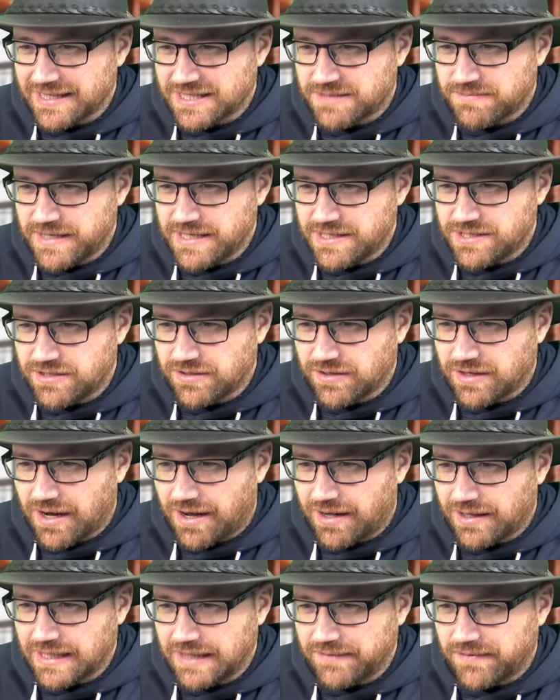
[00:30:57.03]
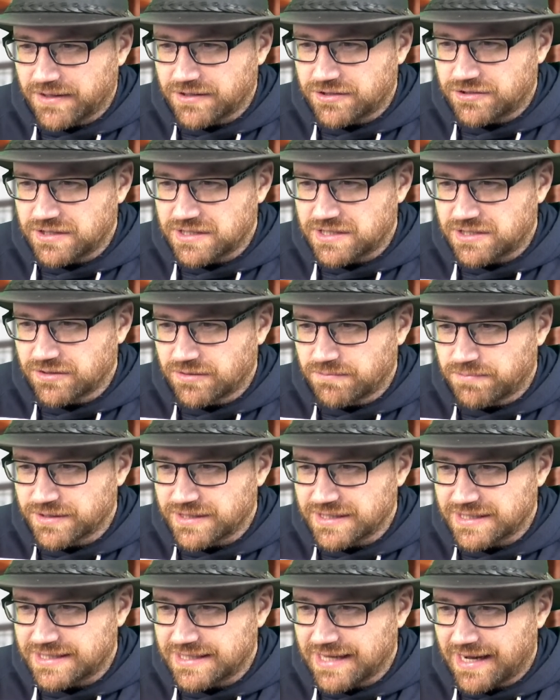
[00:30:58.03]
This means you can't live on a traditional
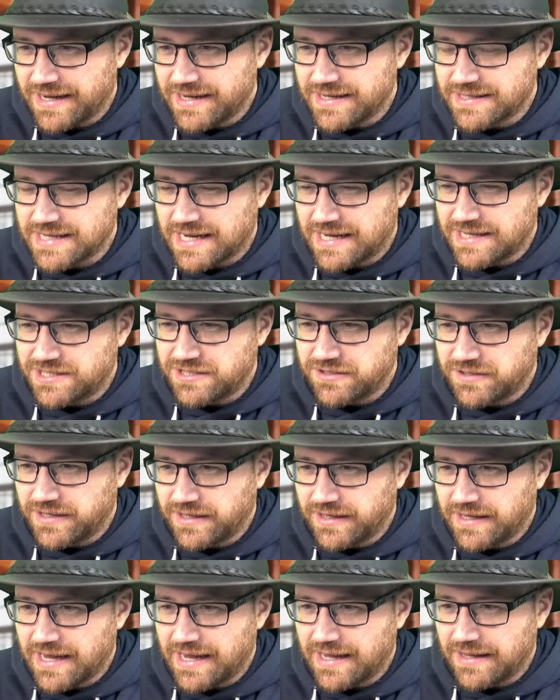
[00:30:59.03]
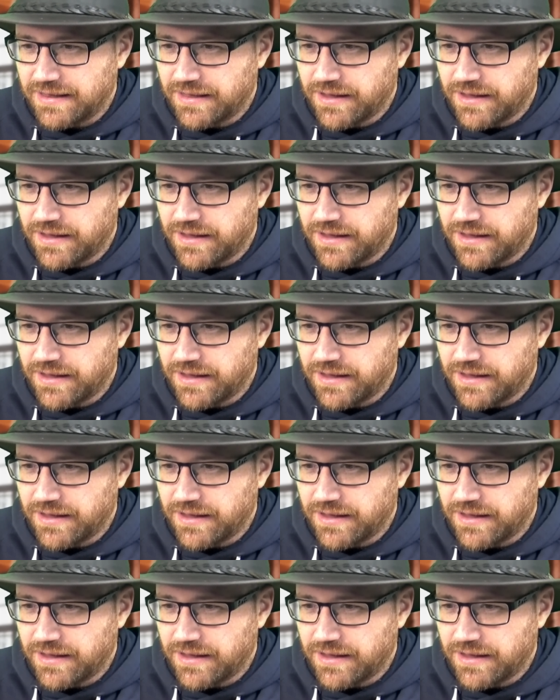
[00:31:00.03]
Buddhist diet as you can get